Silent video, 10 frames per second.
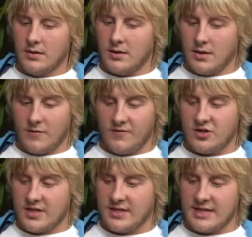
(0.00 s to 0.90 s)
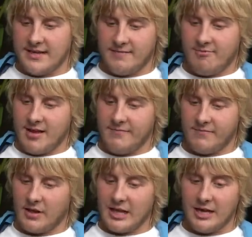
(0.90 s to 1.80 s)
Then obviously that
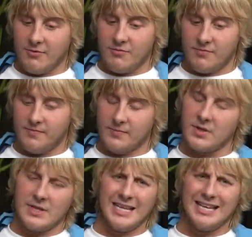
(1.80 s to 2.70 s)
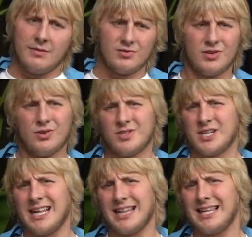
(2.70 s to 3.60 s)
league, I was going to
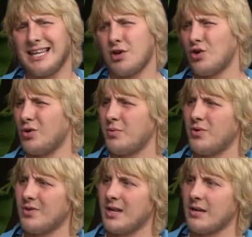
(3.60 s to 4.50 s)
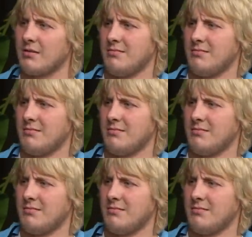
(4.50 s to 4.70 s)
say that League Cup run then.